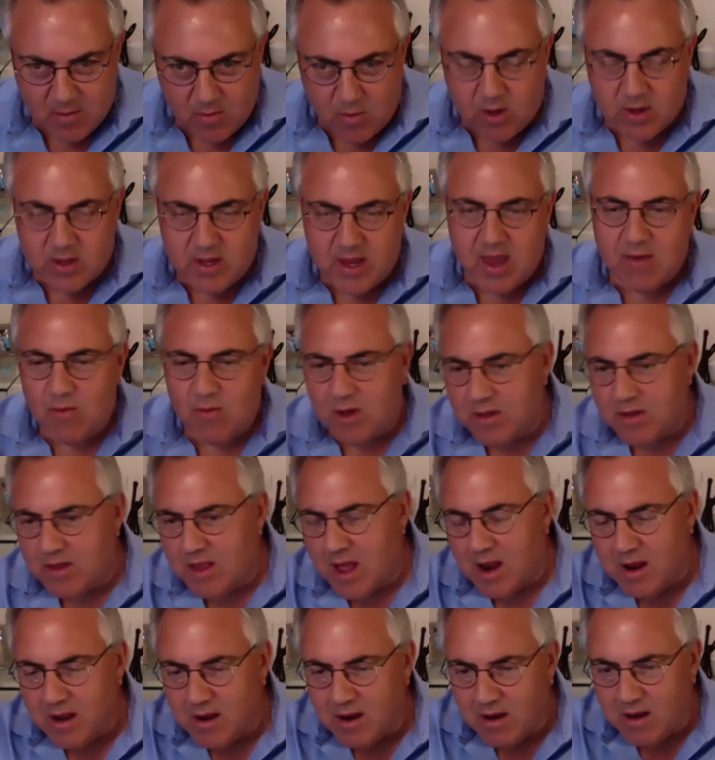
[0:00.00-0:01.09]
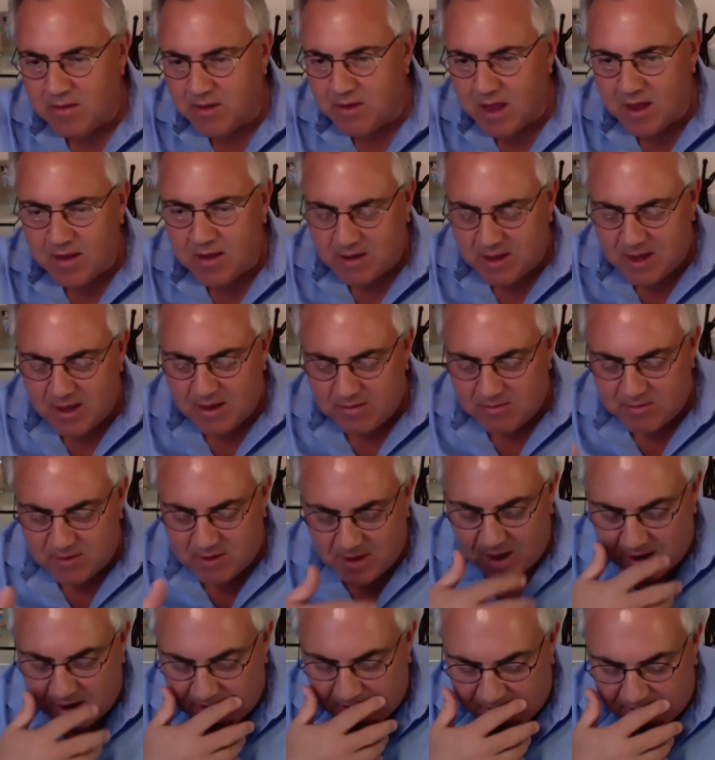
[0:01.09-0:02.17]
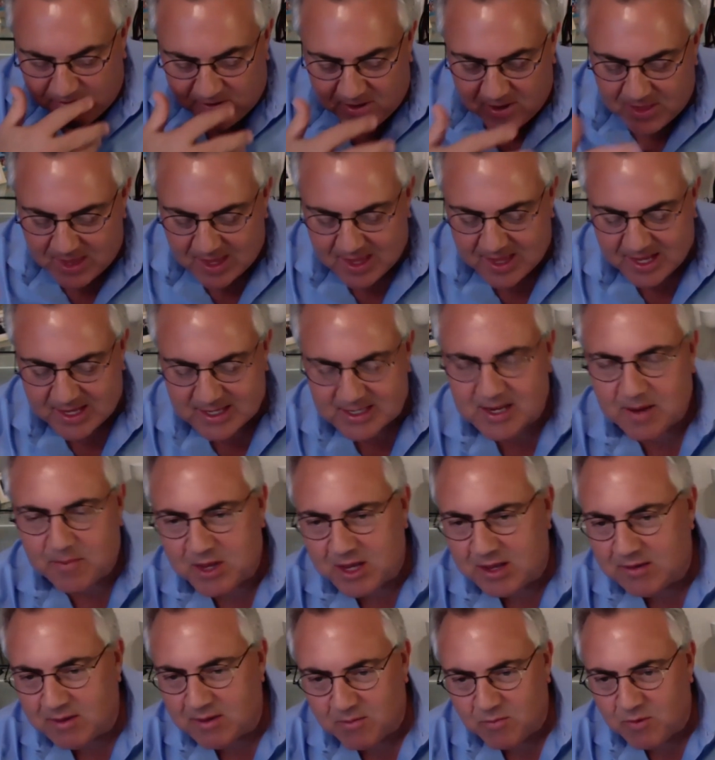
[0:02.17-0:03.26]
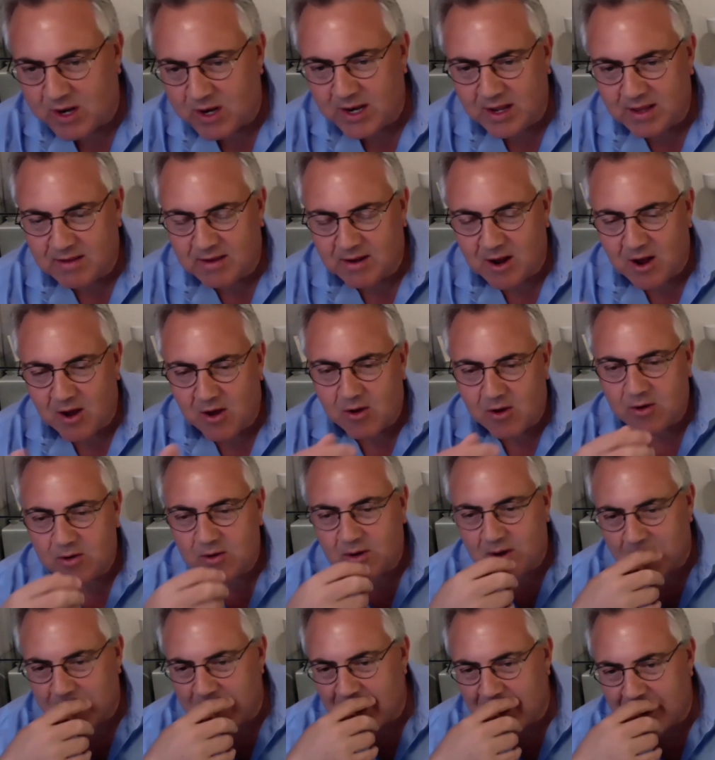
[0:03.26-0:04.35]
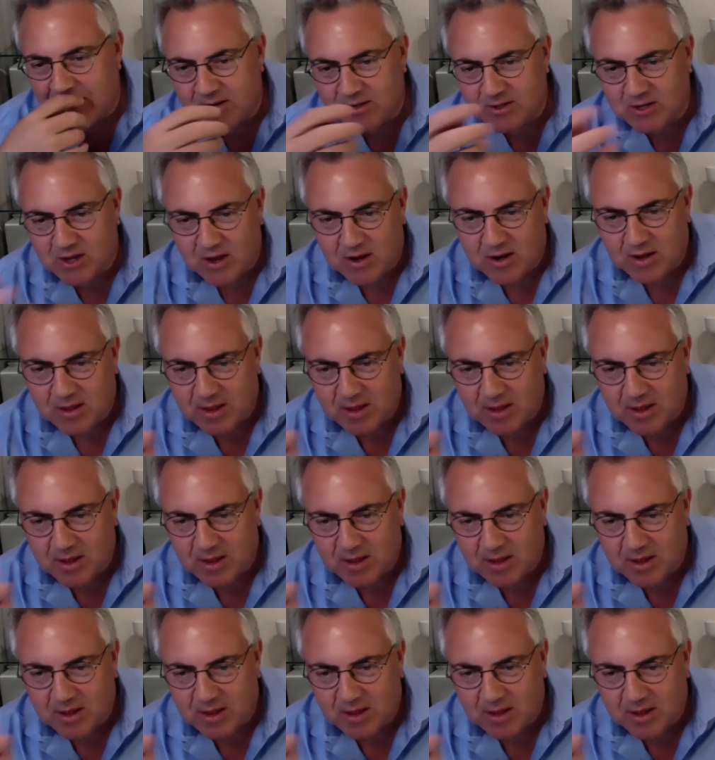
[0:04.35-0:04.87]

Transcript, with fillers: Well, yeah, well, no, no, no. If you think there's something that we need to know about Arizona,